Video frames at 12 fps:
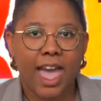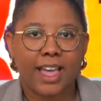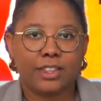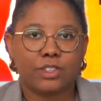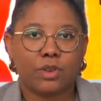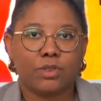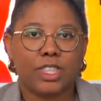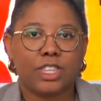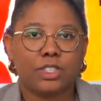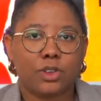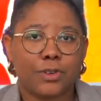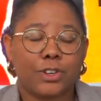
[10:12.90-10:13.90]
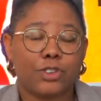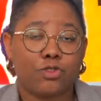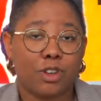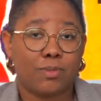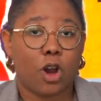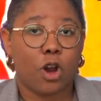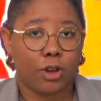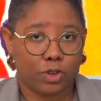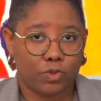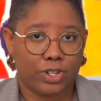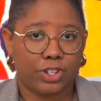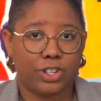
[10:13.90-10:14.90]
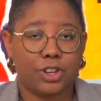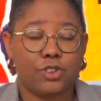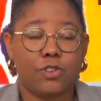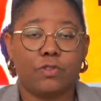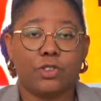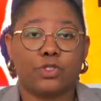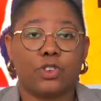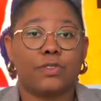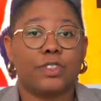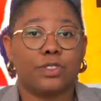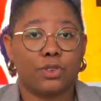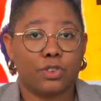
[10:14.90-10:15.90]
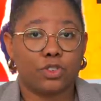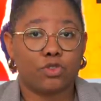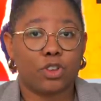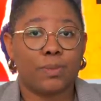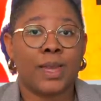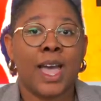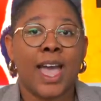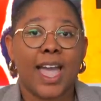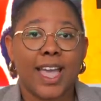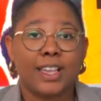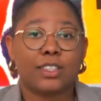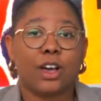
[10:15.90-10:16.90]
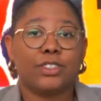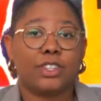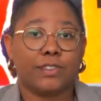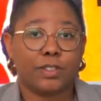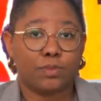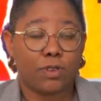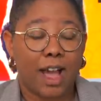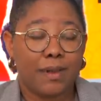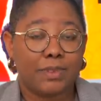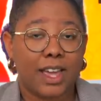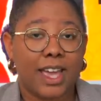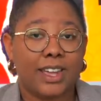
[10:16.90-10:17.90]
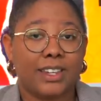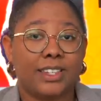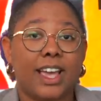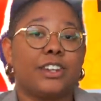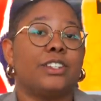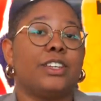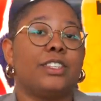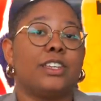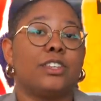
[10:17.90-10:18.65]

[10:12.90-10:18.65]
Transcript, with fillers: And so the SodaStream art, which is the new version of the SodaStream, is on sale for Prime Day and is actually the